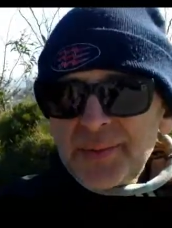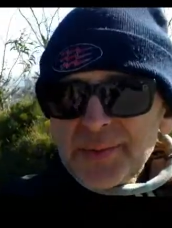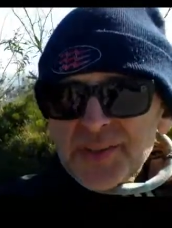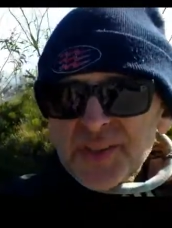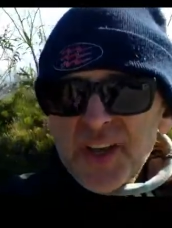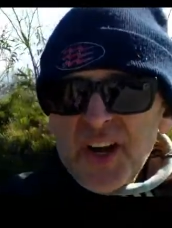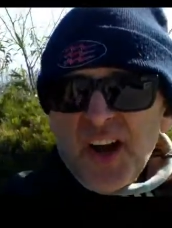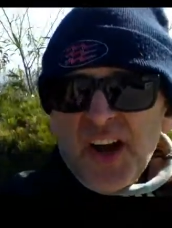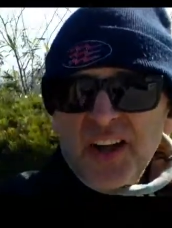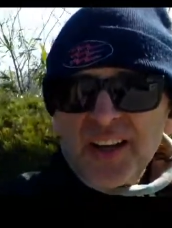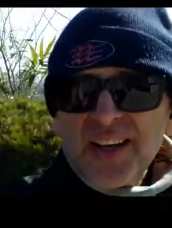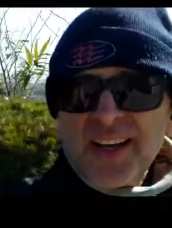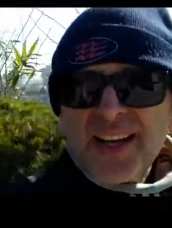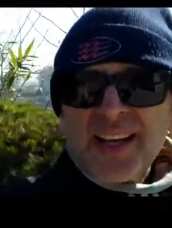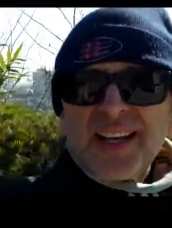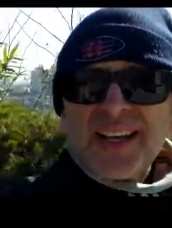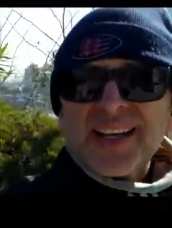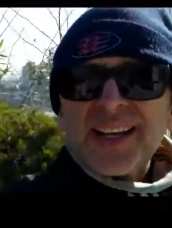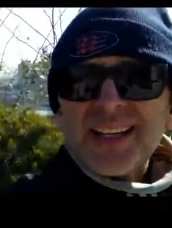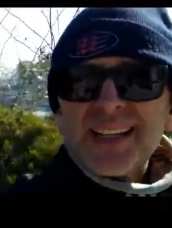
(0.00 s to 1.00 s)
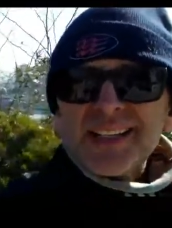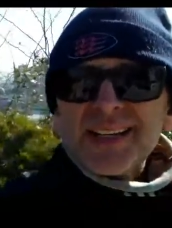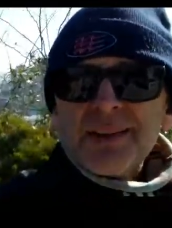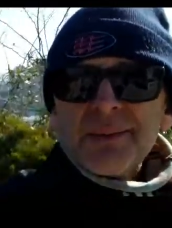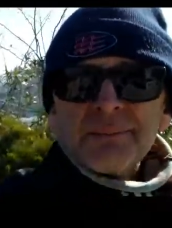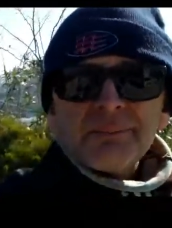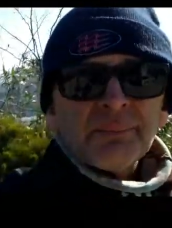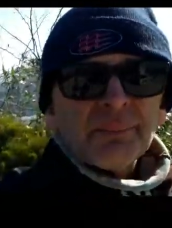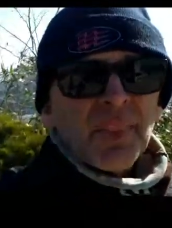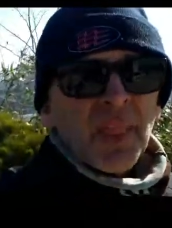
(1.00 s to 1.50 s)
that one's gone.
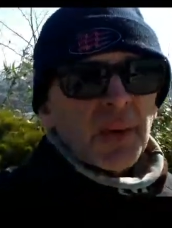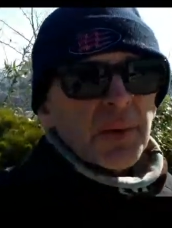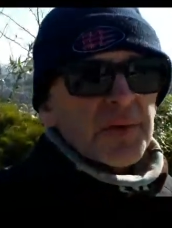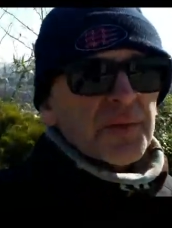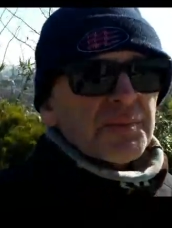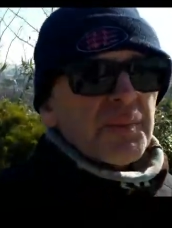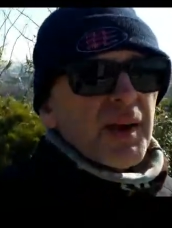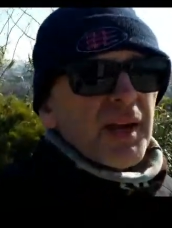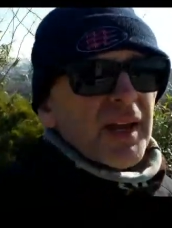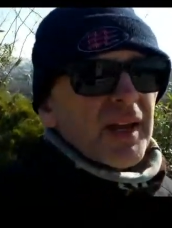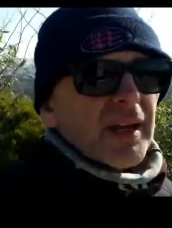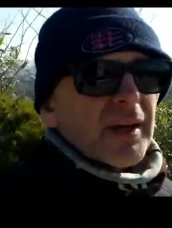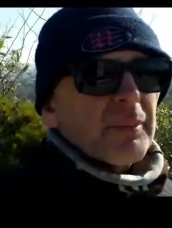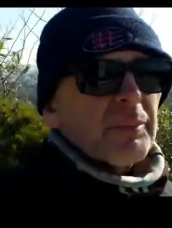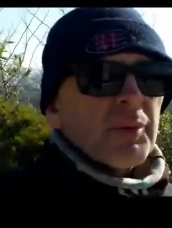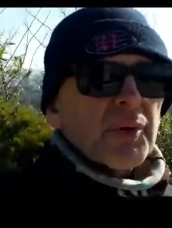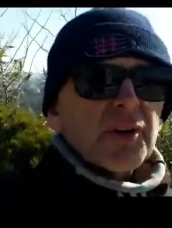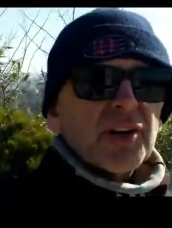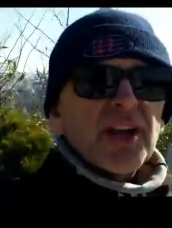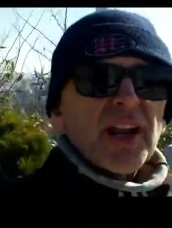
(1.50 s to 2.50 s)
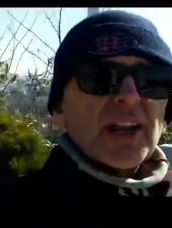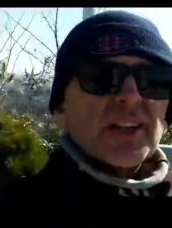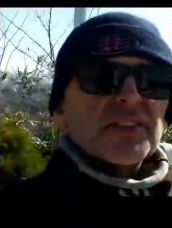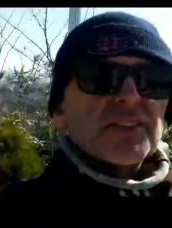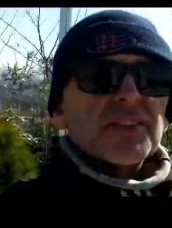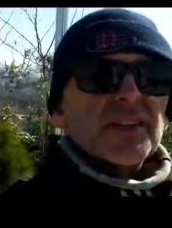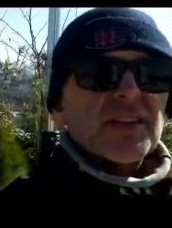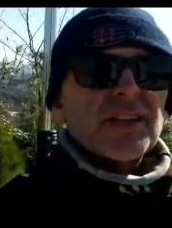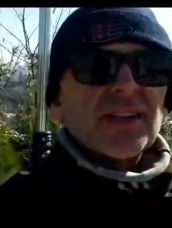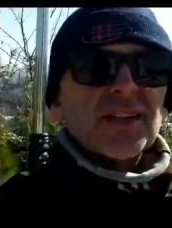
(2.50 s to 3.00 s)
That was my uh, bird
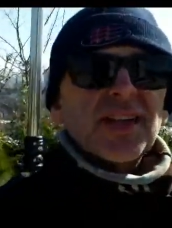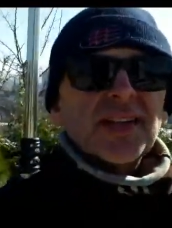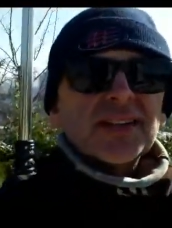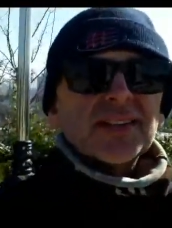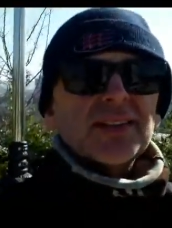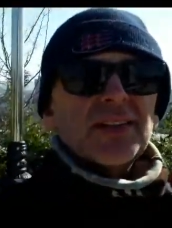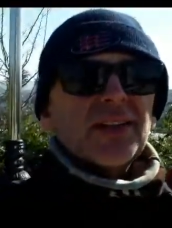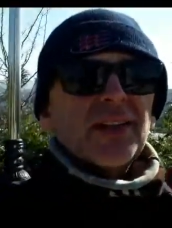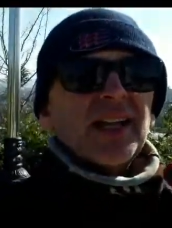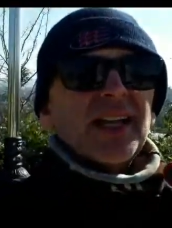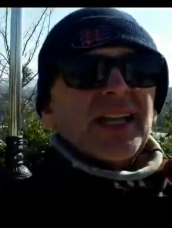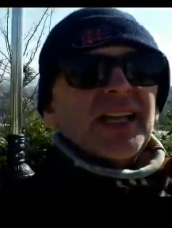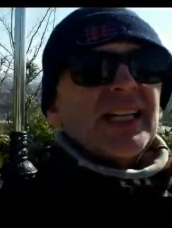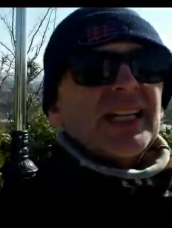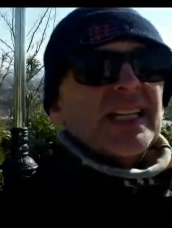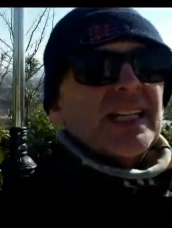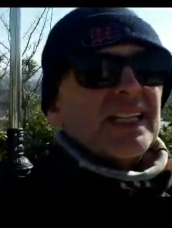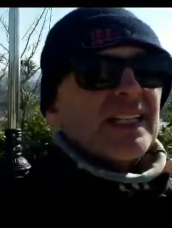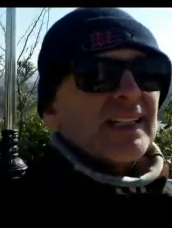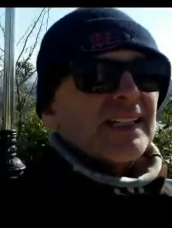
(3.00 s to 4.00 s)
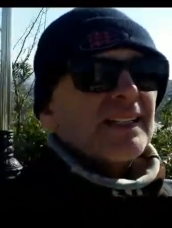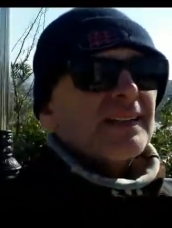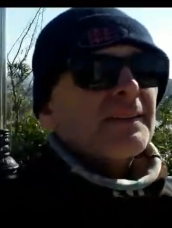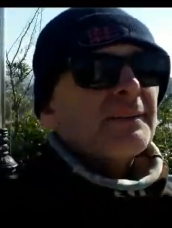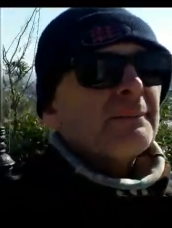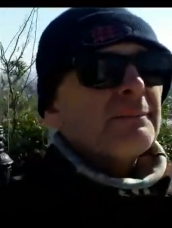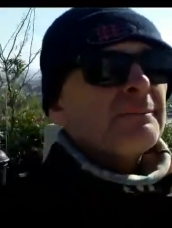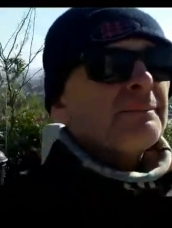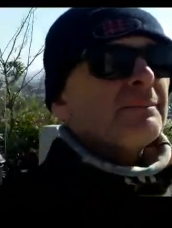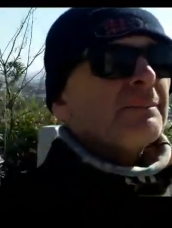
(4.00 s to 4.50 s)
nest. Had a little egg in it
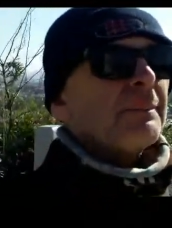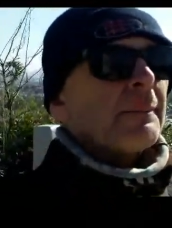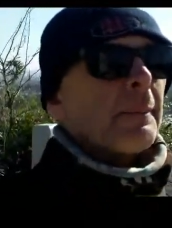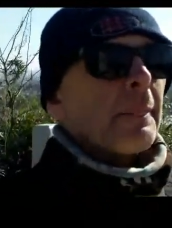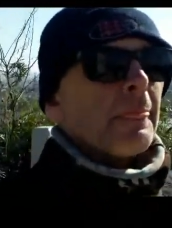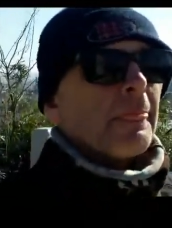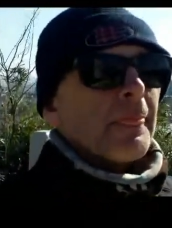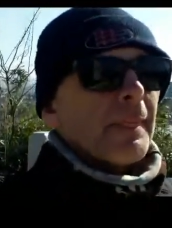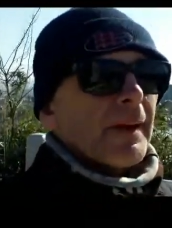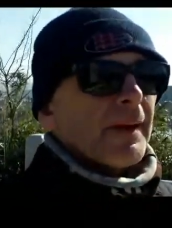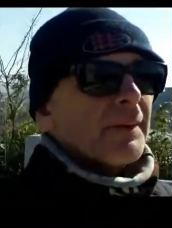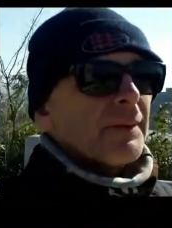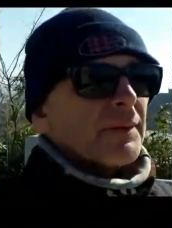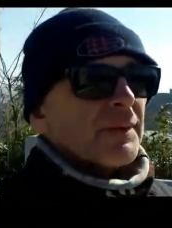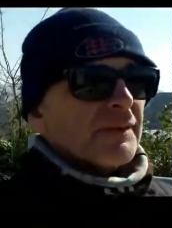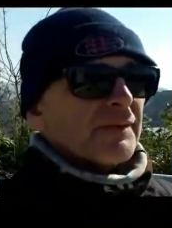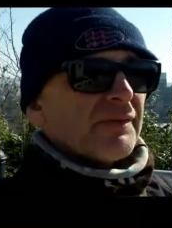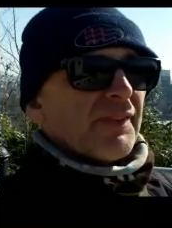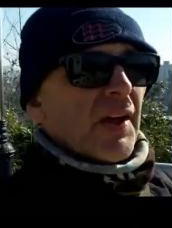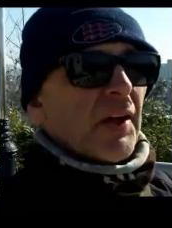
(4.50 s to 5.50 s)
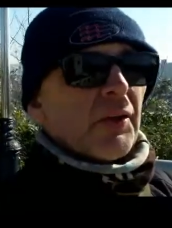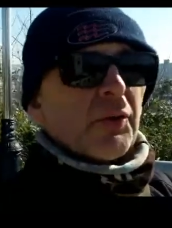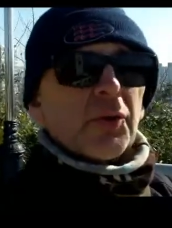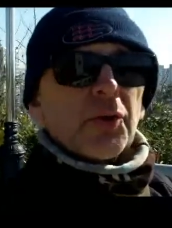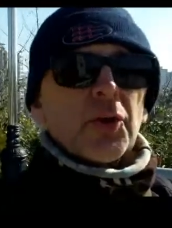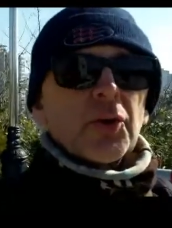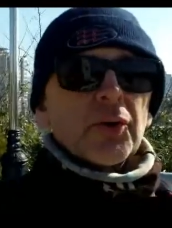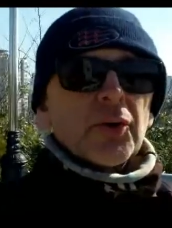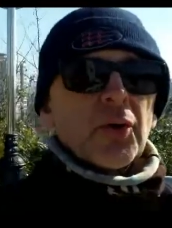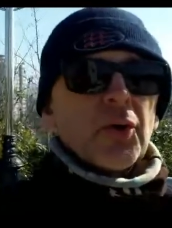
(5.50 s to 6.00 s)
with a
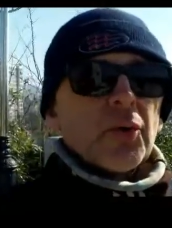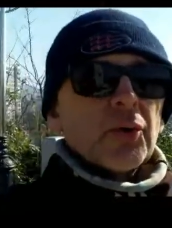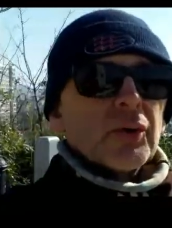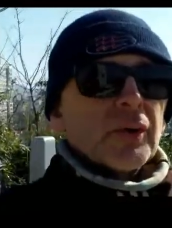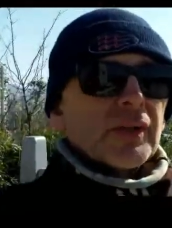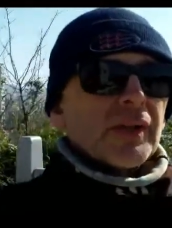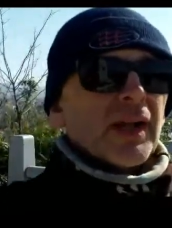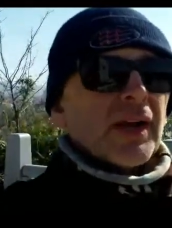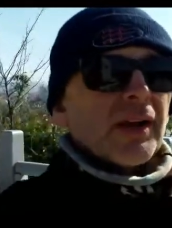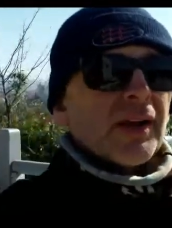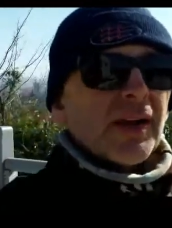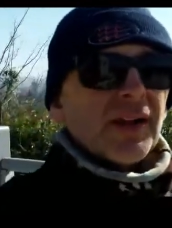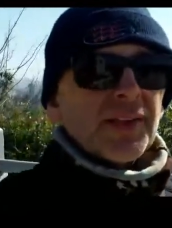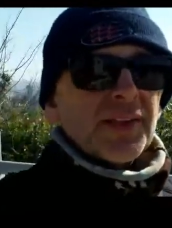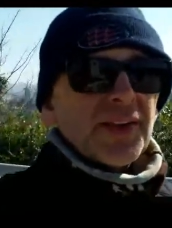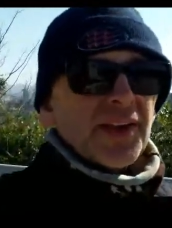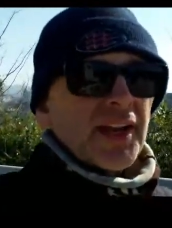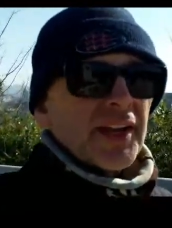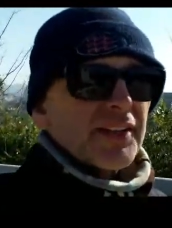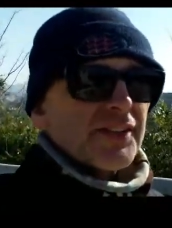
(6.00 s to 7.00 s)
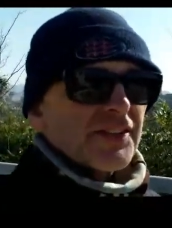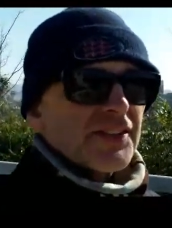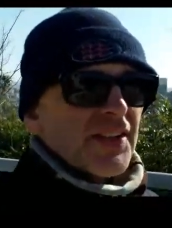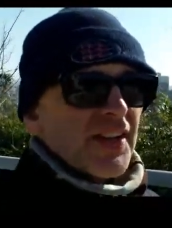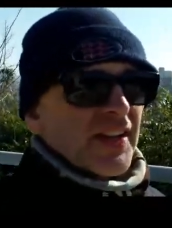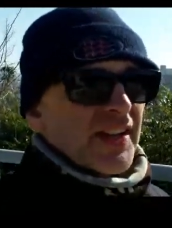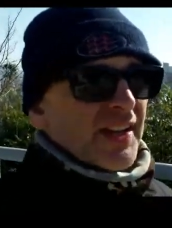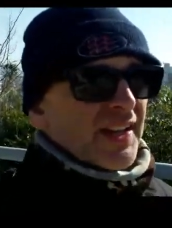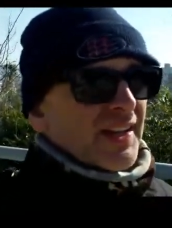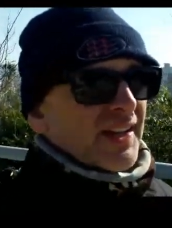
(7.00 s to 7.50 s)
velcro to hold it down on the
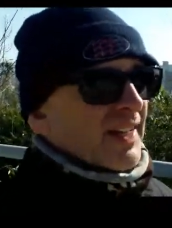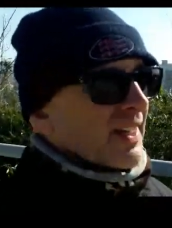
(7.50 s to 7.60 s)
nest.